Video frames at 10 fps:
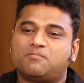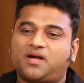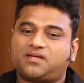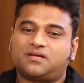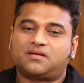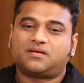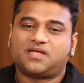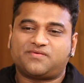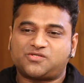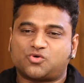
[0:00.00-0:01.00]
But
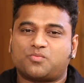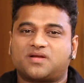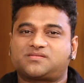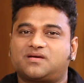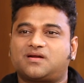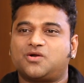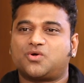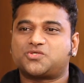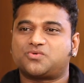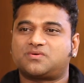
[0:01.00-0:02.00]
even Sukumar sir,
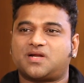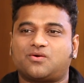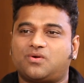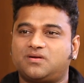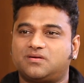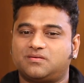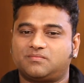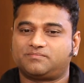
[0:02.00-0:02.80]
Alu Arjun and all